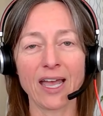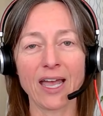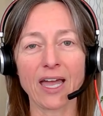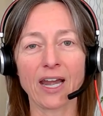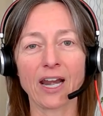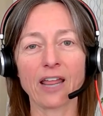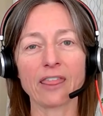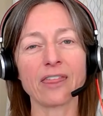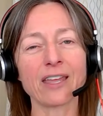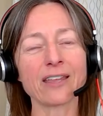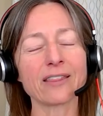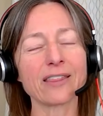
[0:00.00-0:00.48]

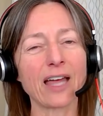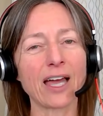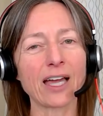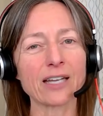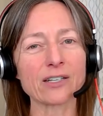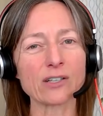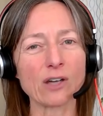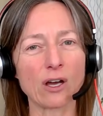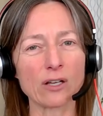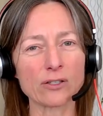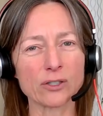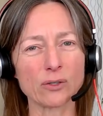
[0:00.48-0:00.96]
And I think
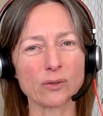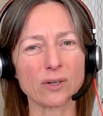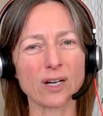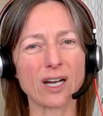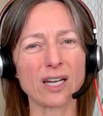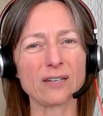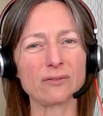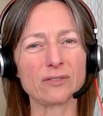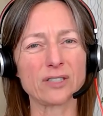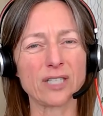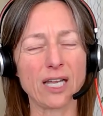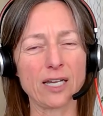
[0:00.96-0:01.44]
that also
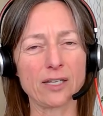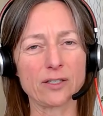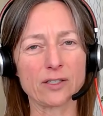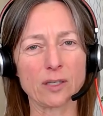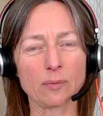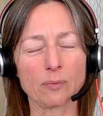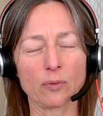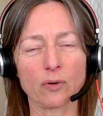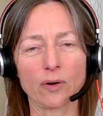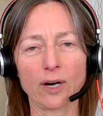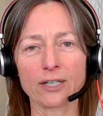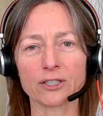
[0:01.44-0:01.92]
kind of takes
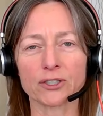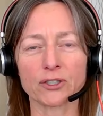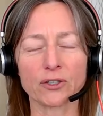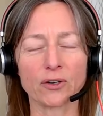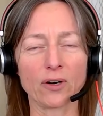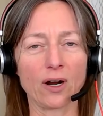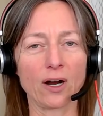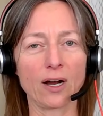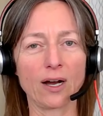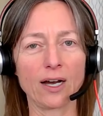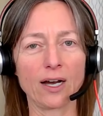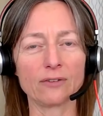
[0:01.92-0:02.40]
the
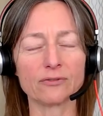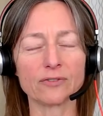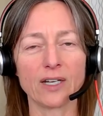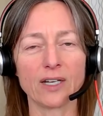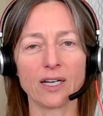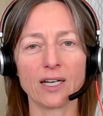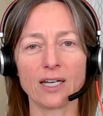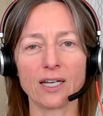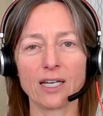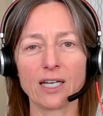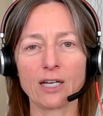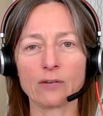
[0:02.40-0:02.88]
pressure off.
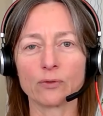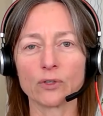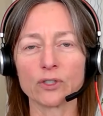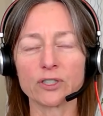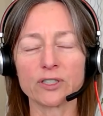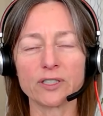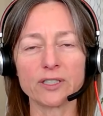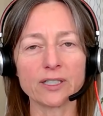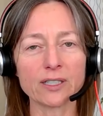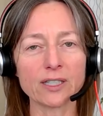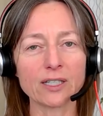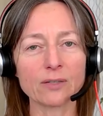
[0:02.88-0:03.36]
If we're
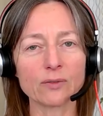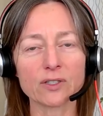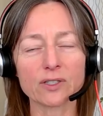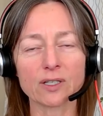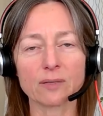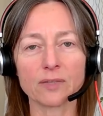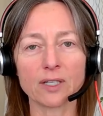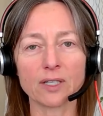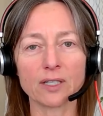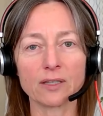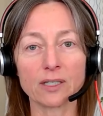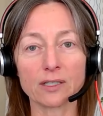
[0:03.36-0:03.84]
dealing with
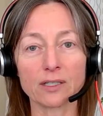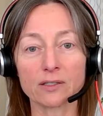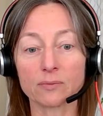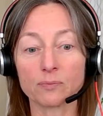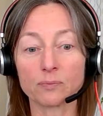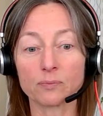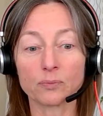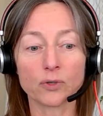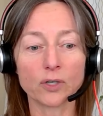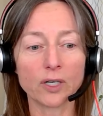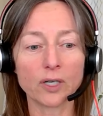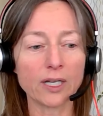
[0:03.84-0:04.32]
something that's
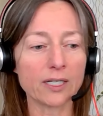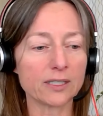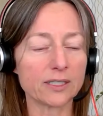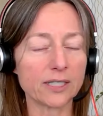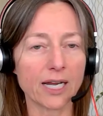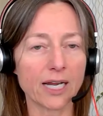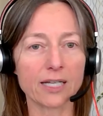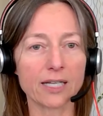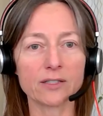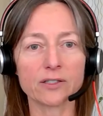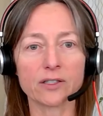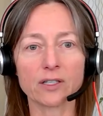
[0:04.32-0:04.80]
pretty
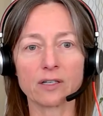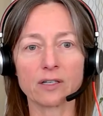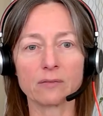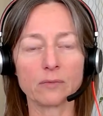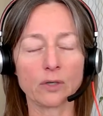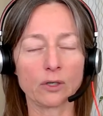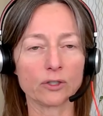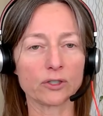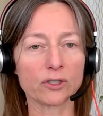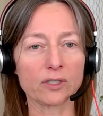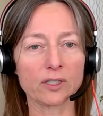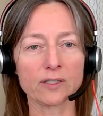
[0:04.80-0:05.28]
intense and
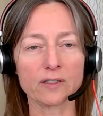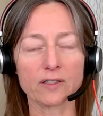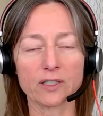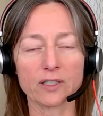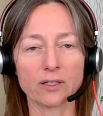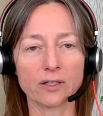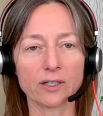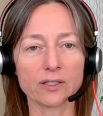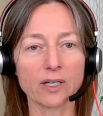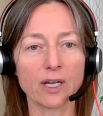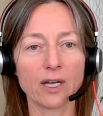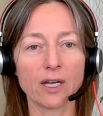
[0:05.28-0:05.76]
emotional and
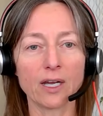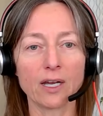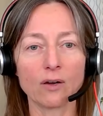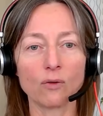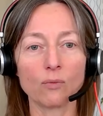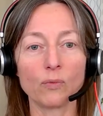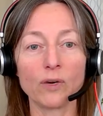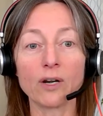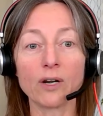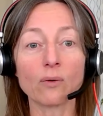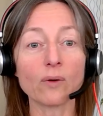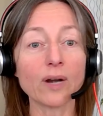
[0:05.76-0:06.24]
serious,
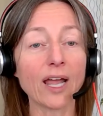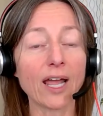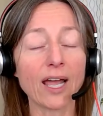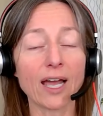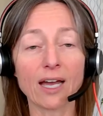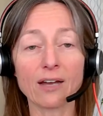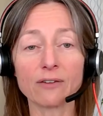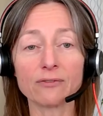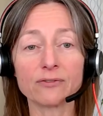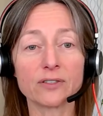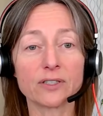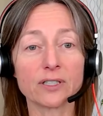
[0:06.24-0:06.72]
we don't
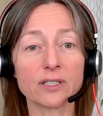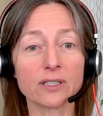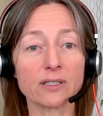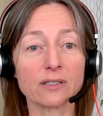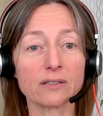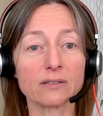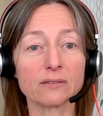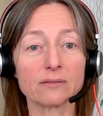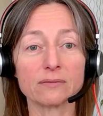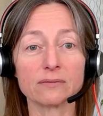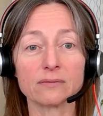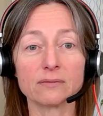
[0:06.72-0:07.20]
have
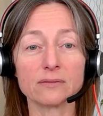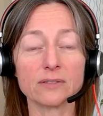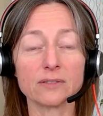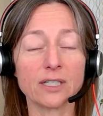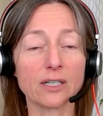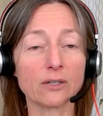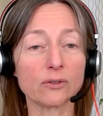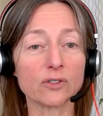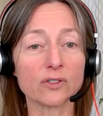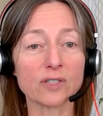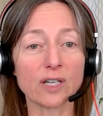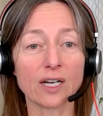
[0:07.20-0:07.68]
to you
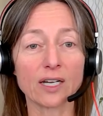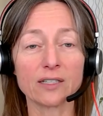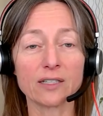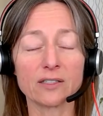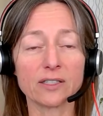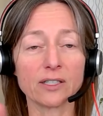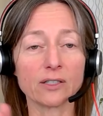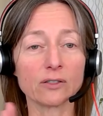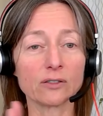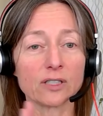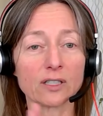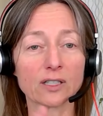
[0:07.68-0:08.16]
know sign,
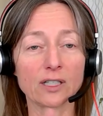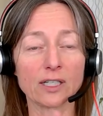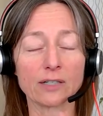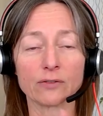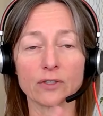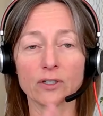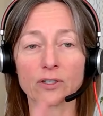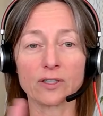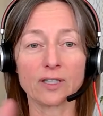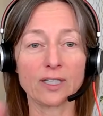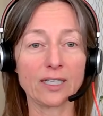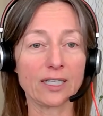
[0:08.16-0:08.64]
sealed
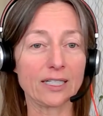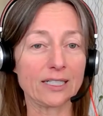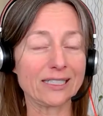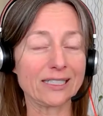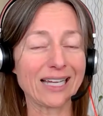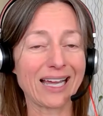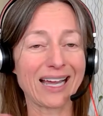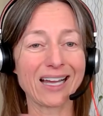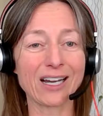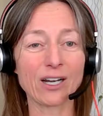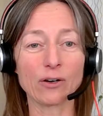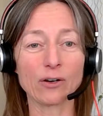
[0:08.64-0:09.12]
delivered the
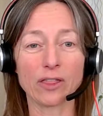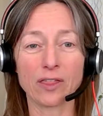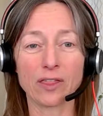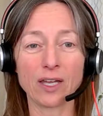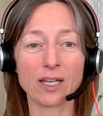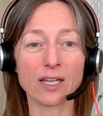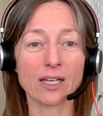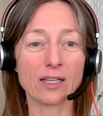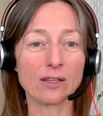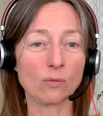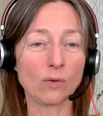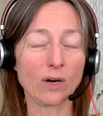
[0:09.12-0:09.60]
entire
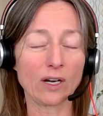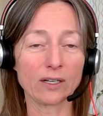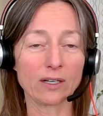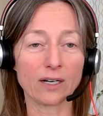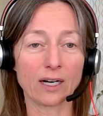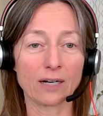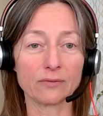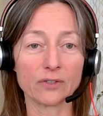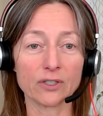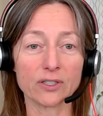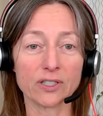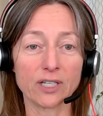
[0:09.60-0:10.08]
thing in the one
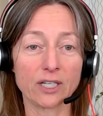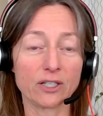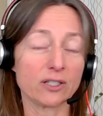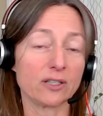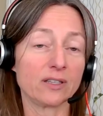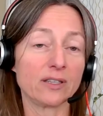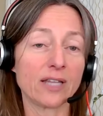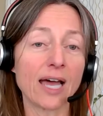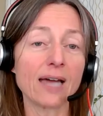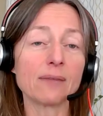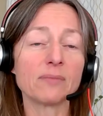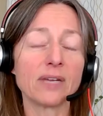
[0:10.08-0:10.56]

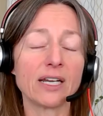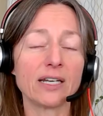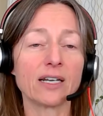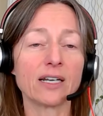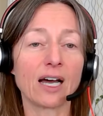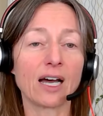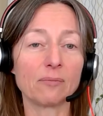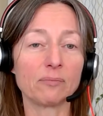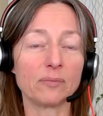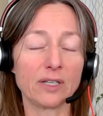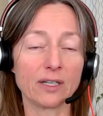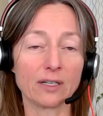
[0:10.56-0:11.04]
conversation that may
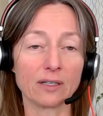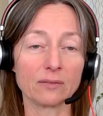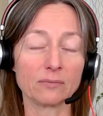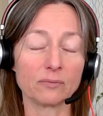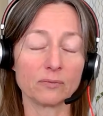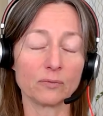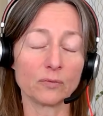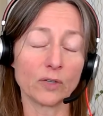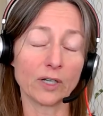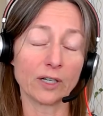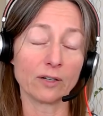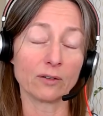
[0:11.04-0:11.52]
not be
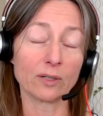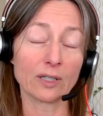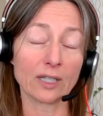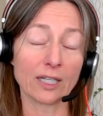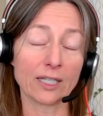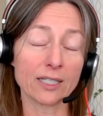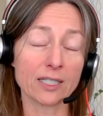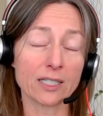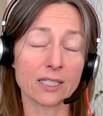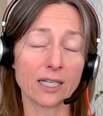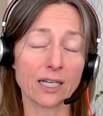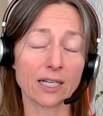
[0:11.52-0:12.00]

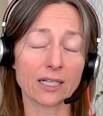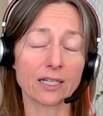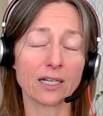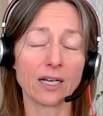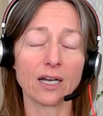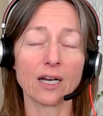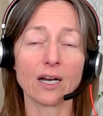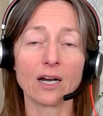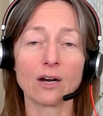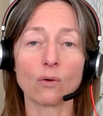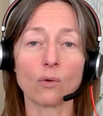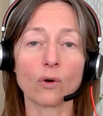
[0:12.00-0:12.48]
realistic
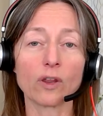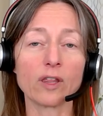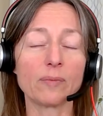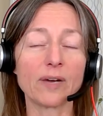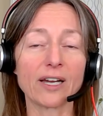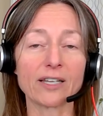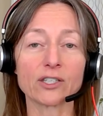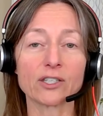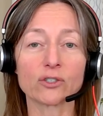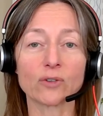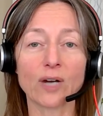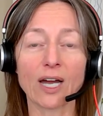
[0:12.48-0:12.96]
or the
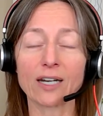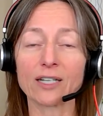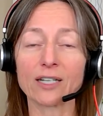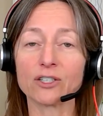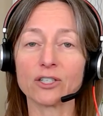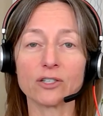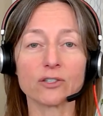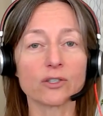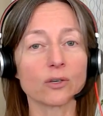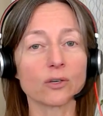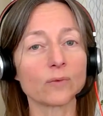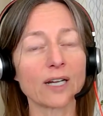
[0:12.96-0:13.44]
best
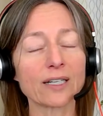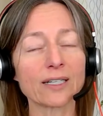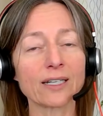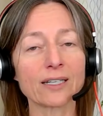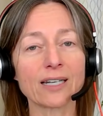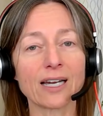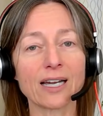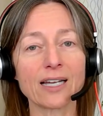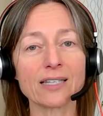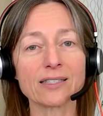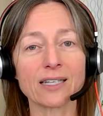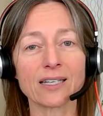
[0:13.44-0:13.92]
strategy so
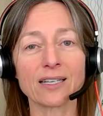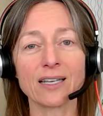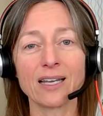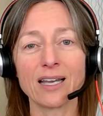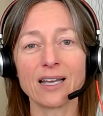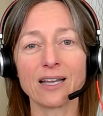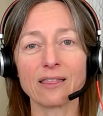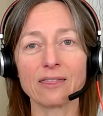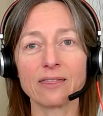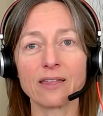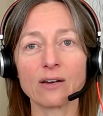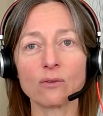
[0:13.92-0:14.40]
recognizing
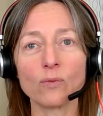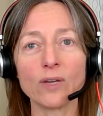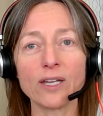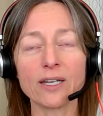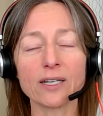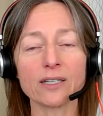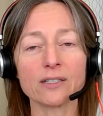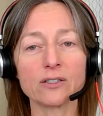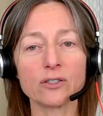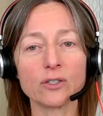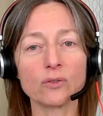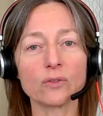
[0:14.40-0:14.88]
that we
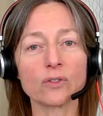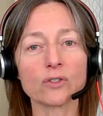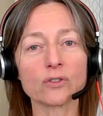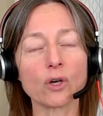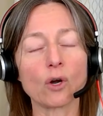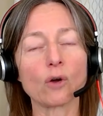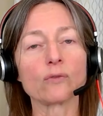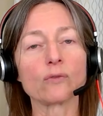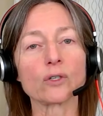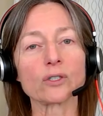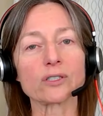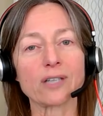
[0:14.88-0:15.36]
can do this
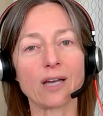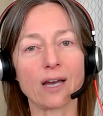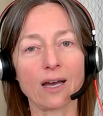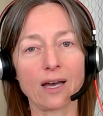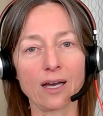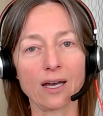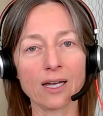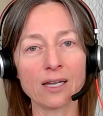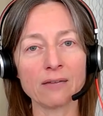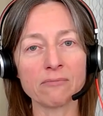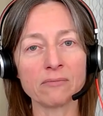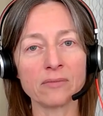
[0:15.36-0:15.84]
over
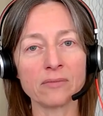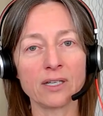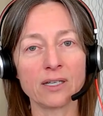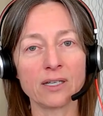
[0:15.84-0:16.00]
time